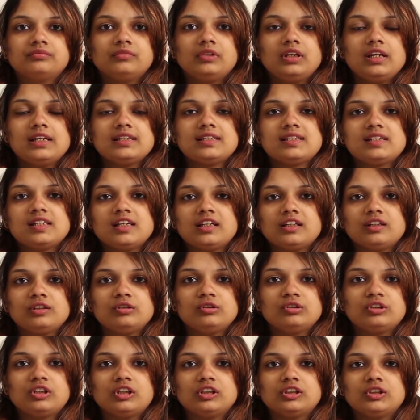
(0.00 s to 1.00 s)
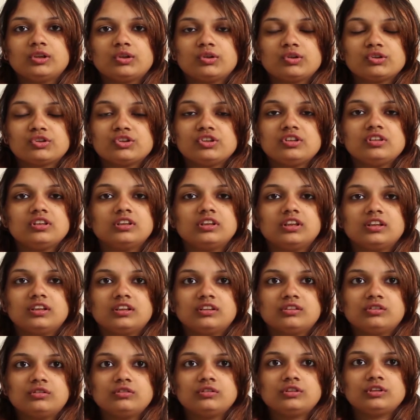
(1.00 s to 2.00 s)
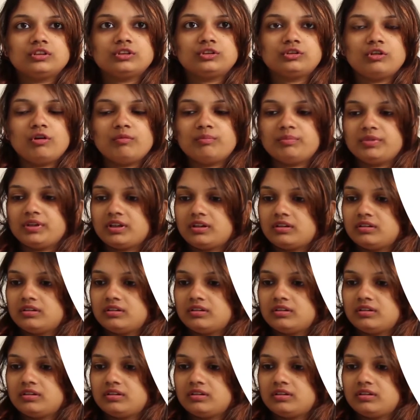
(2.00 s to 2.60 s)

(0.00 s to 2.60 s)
Let's take a look at the question related to this topic.